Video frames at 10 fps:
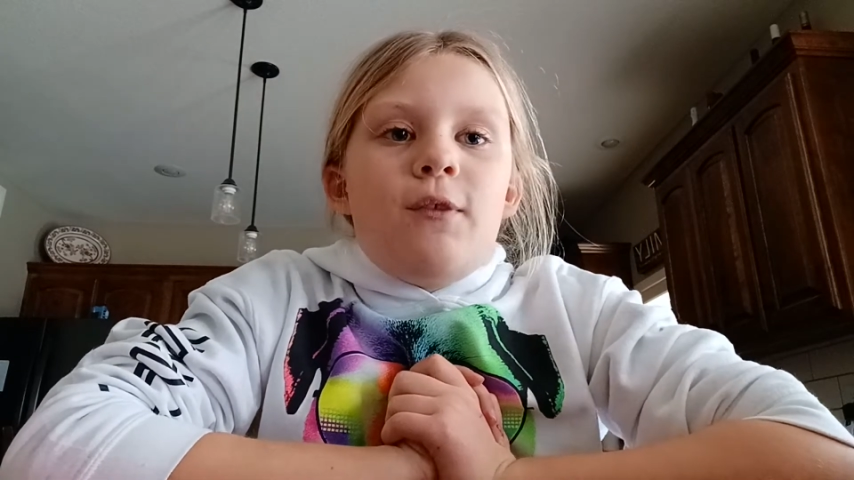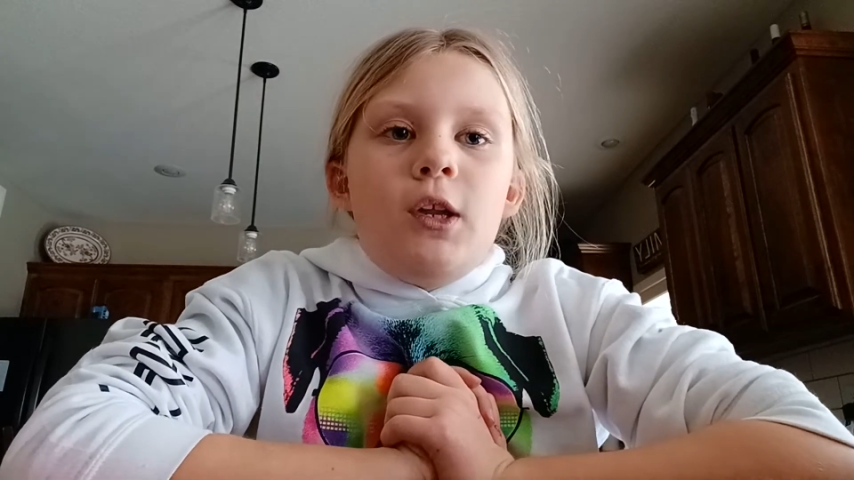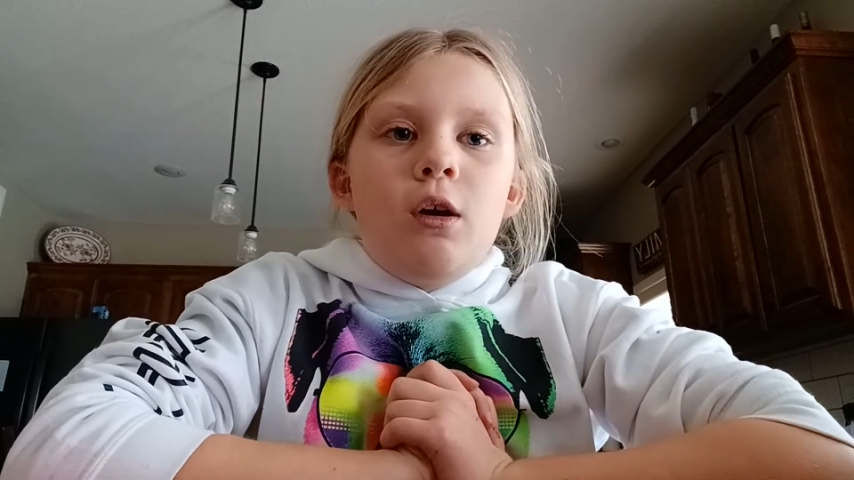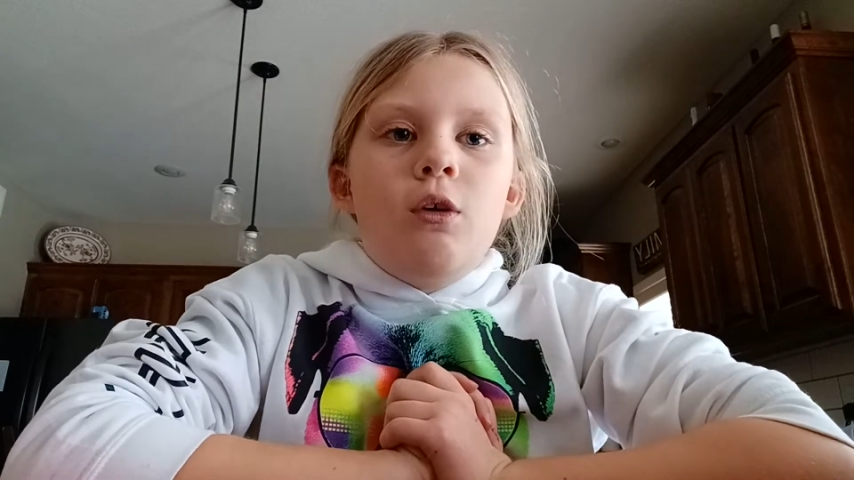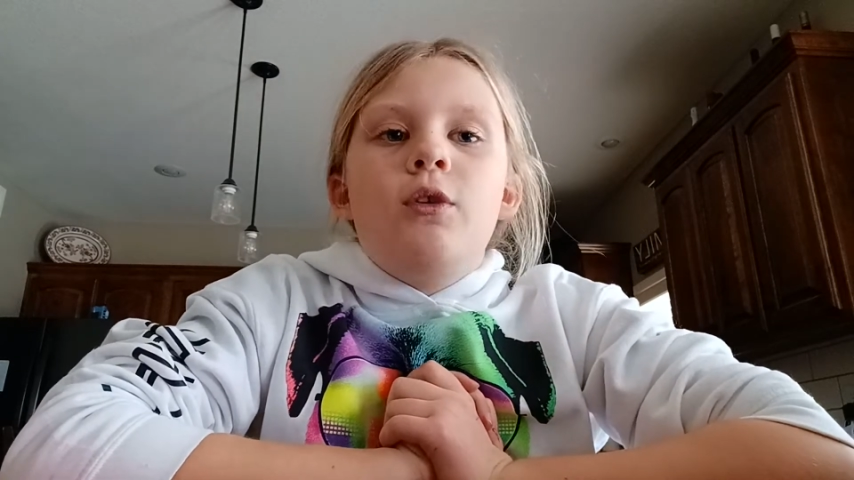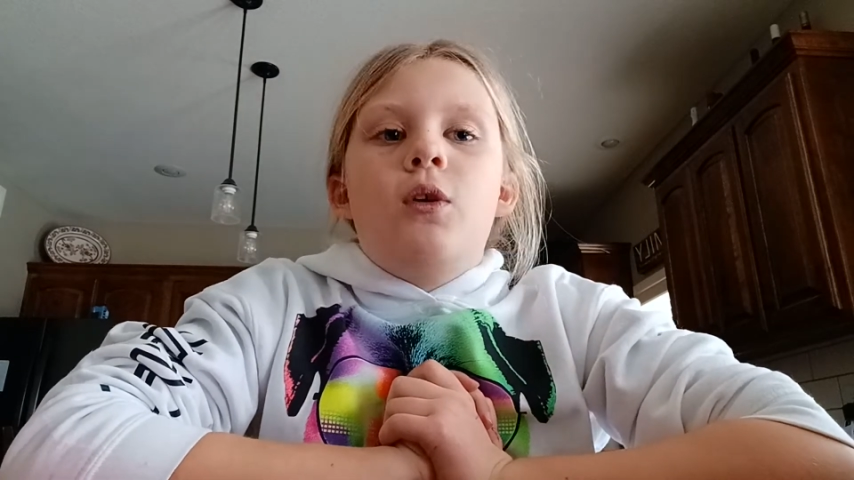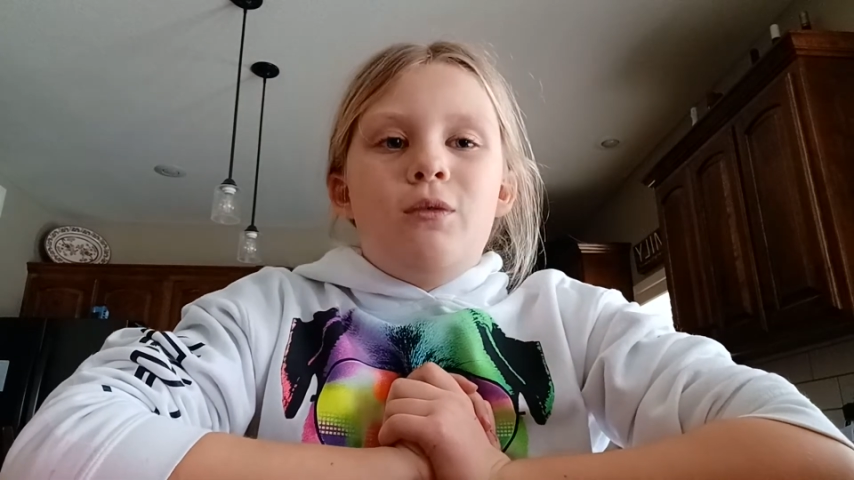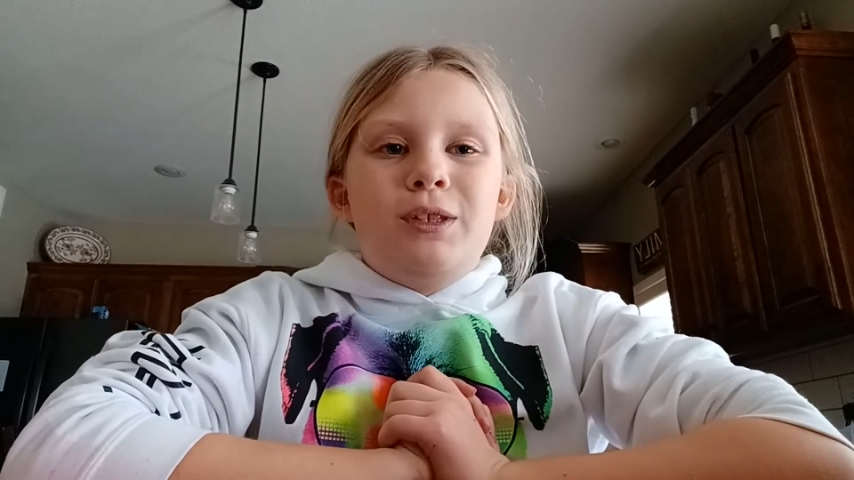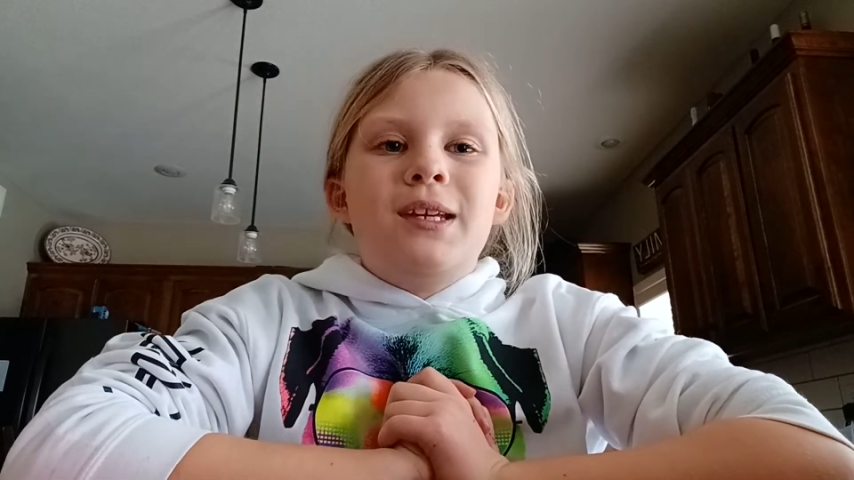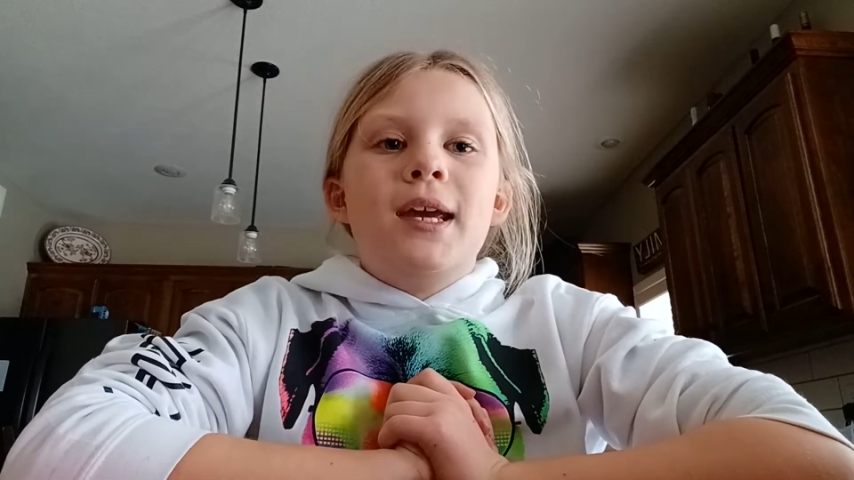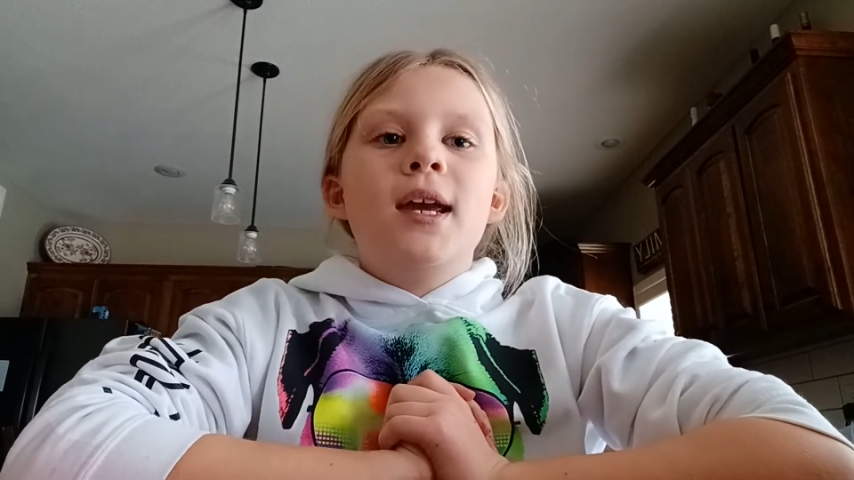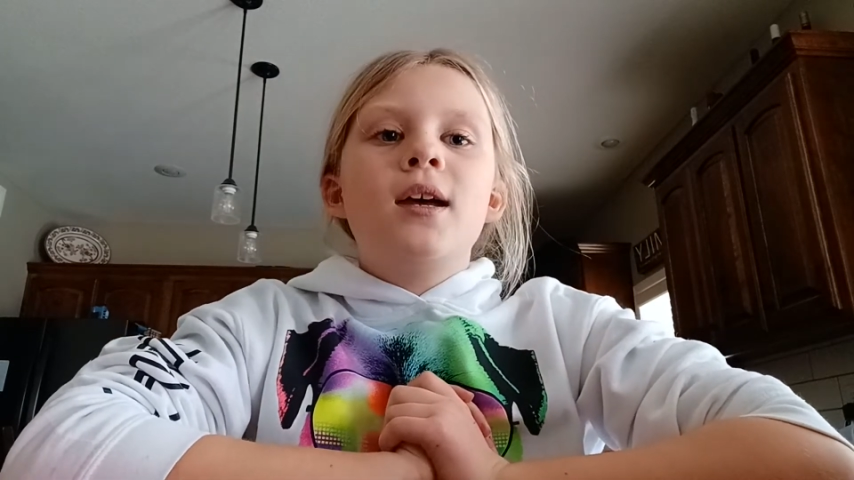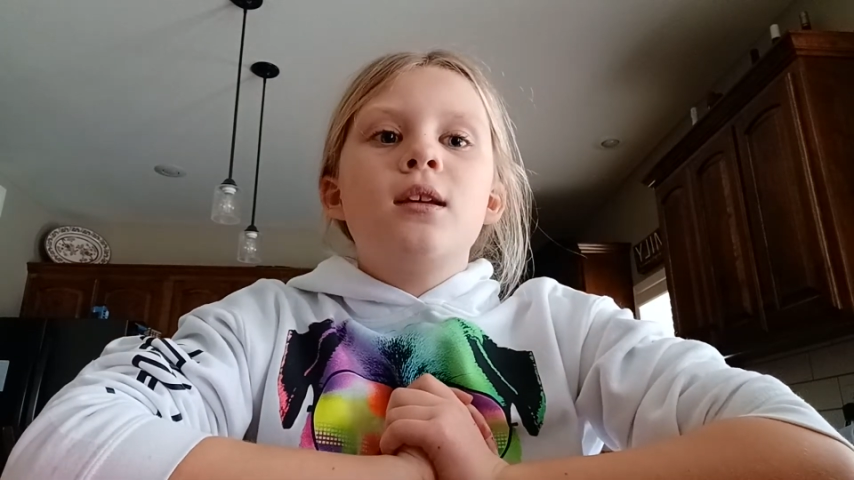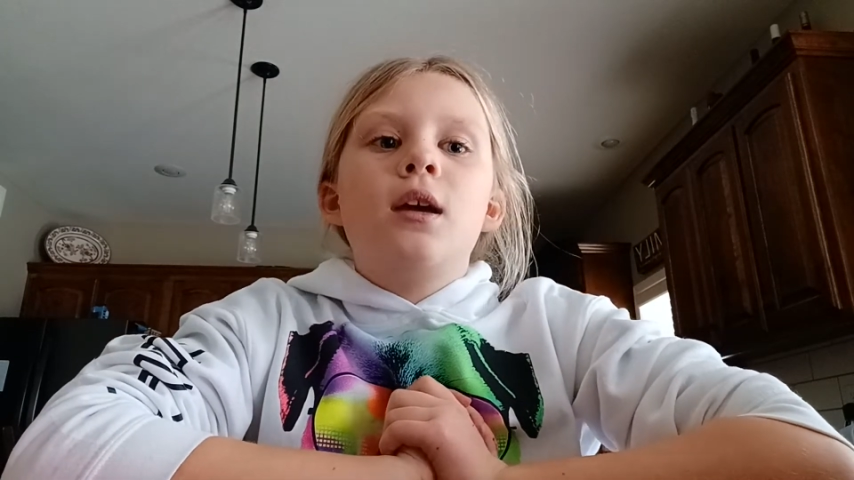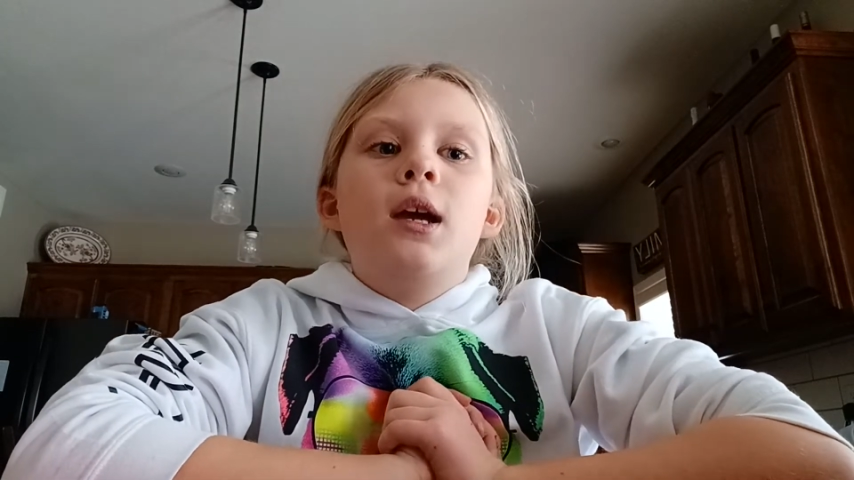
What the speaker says: video, you always can.